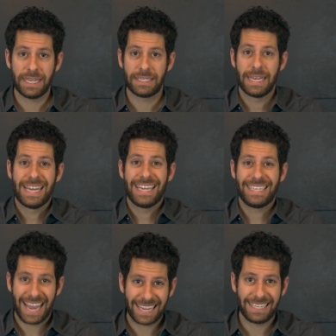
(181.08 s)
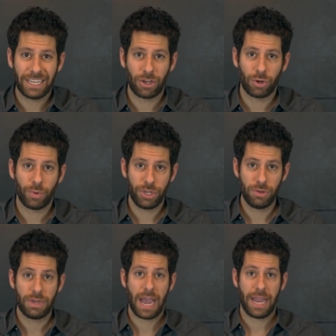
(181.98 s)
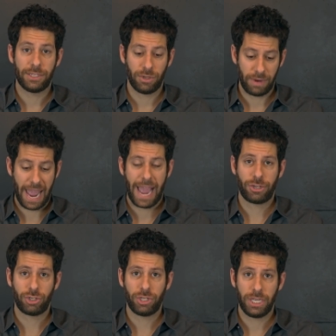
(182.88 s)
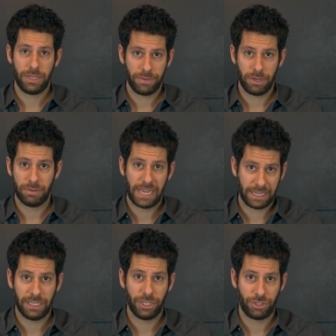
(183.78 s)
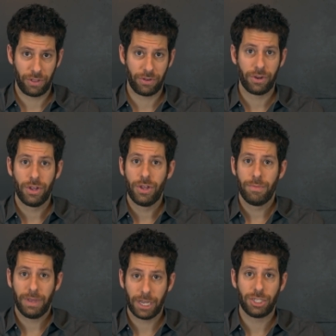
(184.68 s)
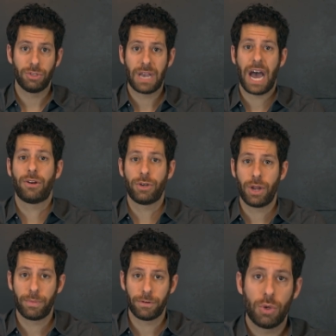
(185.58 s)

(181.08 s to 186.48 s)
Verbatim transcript: is texting her when you guys are actually, you know, texting each other because you got her number.